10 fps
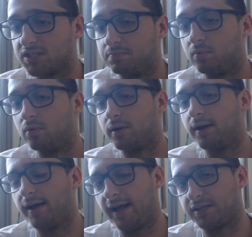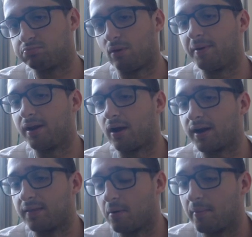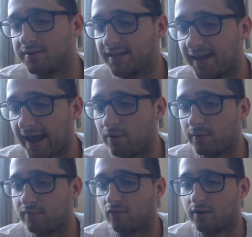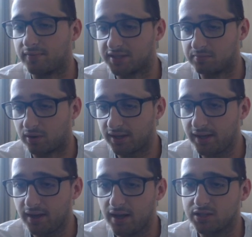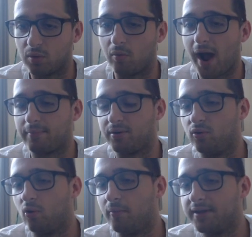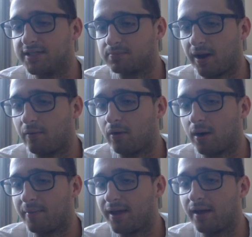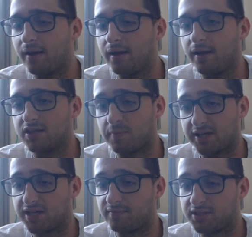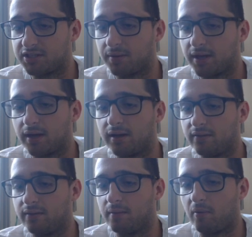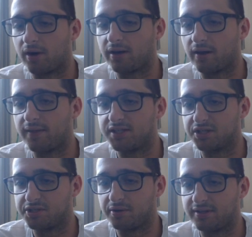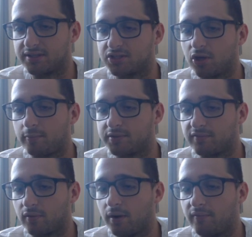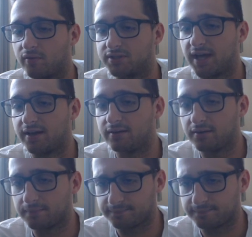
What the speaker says: spawn, it's probably likely they won't be able to get out in front of this molly. So what will happen normally is this player will come here, especially if he's doing the molly like this, because you need to stop to throw it for a second.